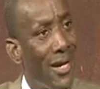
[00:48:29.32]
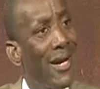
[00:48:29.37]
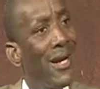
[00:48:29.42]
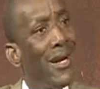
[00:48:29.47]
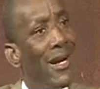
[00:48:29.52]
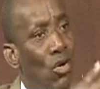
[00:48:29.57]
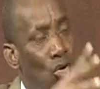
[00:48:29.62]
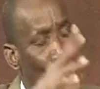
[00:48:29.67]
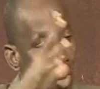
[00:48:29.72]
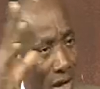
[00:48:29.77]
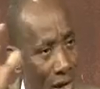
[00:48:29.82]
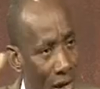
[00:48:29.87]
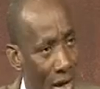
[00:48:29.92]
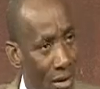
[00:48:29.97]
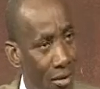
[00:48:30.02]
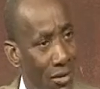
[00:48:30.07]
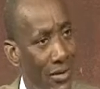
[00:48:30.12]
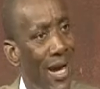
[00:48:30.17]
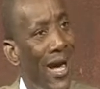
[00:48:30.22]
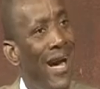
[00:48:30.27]
go around
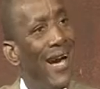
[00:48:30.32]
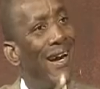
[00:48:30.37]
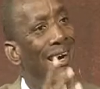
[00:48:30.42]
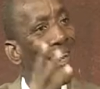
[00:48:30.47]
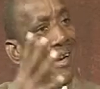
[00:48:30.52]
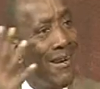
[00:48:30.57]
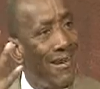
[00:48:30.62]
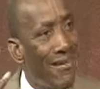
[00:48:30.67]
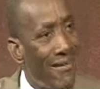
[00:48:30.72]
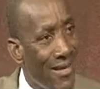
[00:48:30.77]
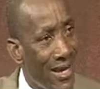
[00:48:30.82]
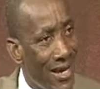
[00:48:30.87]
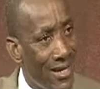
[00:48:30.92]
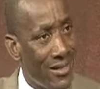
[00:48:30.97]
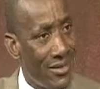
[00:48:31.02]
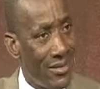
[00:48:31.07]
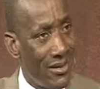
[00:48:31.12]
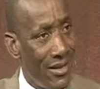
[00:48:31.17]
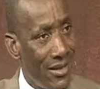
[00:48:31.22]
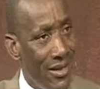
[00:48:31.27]
and create
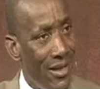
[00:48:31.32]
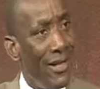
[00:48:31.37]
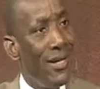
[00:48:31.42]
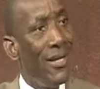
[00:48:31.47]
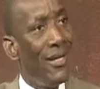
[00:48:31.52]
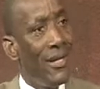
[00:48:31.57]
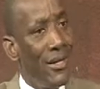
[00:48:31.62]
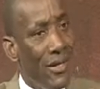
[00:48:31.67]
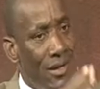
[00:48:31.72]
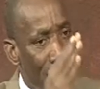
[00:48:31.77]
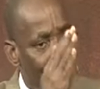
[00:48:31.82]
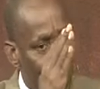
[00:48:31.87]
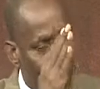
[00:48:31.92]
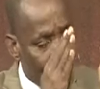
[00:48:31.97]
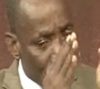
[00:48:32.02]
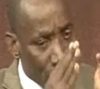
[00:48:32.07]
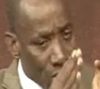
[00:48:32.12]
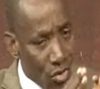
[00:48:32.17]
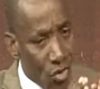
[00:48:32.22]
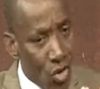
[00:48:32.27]

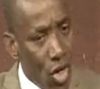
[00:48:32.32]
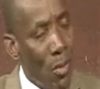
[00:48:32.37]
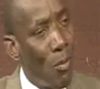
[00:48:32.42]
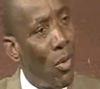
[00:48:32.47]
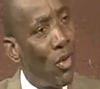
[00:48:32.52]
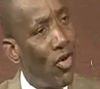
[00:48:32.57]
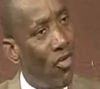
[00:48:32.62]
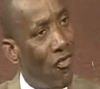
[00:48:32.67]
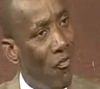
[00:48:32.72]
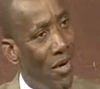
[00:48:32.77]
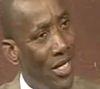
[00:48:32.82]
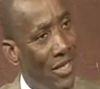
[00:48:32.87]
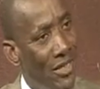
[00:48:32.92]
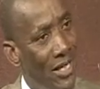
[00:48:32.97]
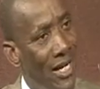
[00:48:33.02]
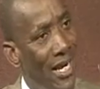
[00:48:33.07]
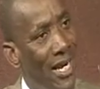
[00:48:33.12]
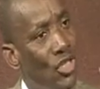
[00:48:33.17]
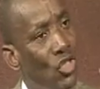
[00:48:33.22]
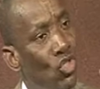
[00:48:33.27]
a body of material
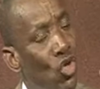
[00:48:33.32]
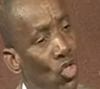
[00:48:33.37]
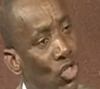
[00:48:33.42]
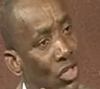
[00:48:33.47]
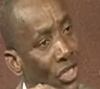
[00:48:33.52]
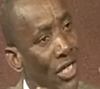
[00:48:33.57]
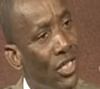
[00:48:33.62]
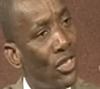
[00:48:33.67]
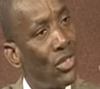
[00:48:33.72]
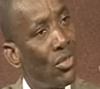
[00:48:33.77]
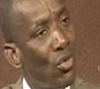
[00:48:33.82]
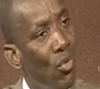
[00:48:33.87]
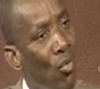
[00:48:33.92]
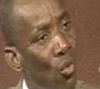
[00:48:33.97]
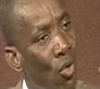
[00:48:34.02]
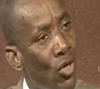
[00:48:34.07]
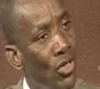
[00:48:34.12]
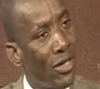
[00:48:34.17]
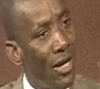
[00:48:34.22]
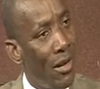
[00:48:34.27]
that suggests
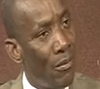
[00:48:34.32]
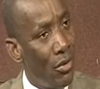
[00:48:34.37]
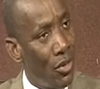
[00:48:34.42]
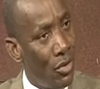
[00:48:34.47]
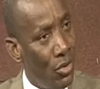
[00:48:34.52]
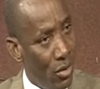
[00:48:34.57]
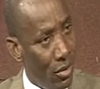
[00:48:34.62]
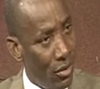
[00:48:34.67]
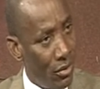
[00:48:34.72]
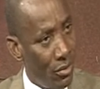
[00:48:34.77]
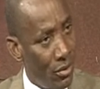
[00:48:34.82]
what can be done.